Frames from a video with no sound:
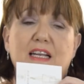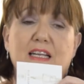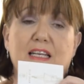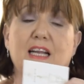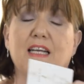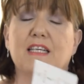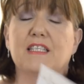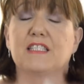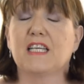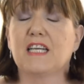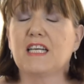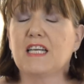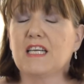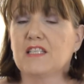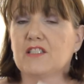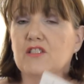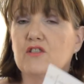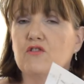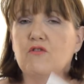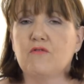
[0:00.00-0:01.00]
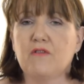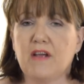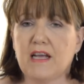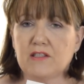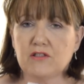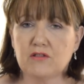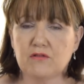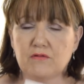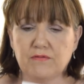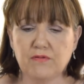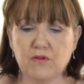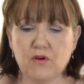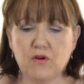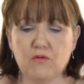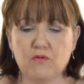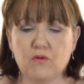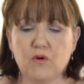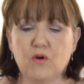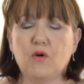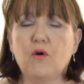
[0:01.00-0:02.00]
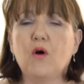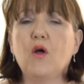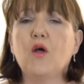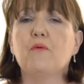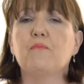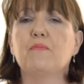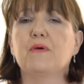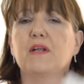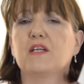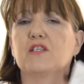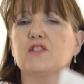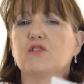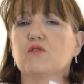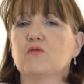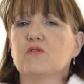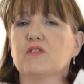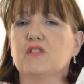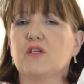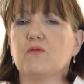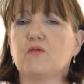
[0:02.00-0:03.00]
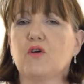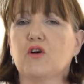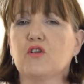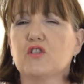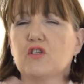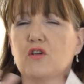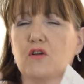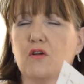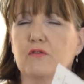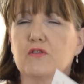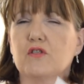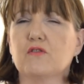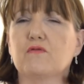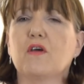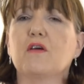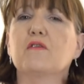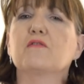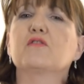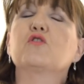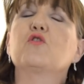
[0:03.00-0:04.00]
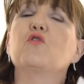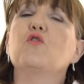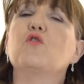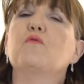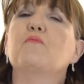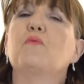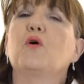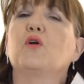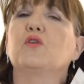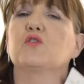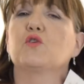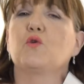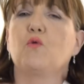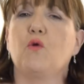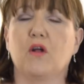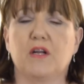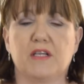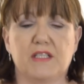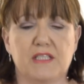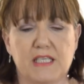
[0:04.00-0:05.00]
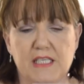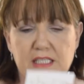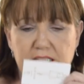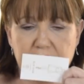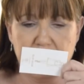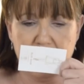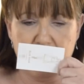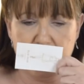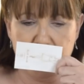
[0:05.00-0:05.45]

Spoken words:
Like I say, it's an Oriental Floral, but it's also got a lot of those gourmand qualities in